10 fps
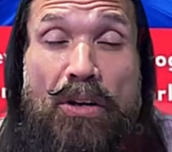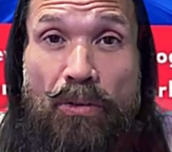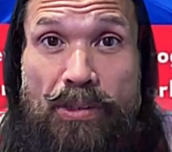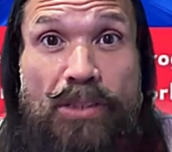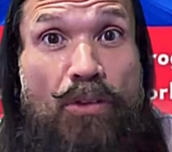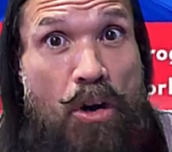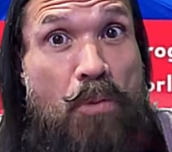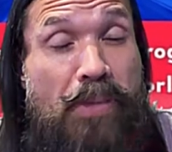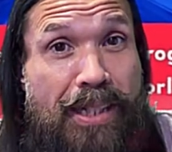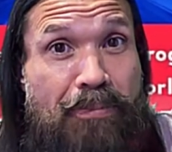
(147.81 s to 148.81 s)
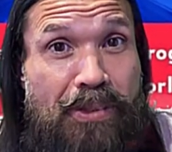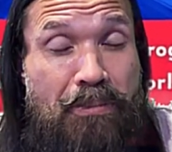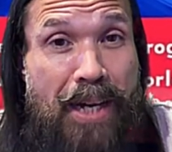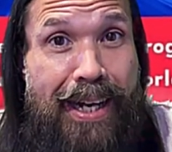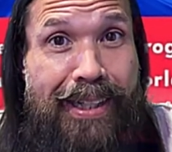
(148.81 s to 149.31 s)
or to open up your
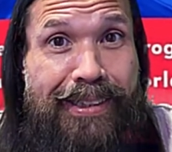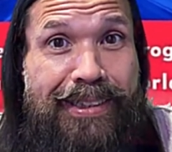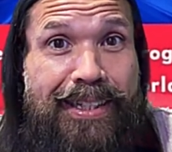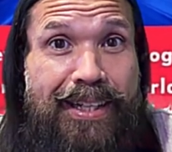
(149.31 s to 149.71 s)
mind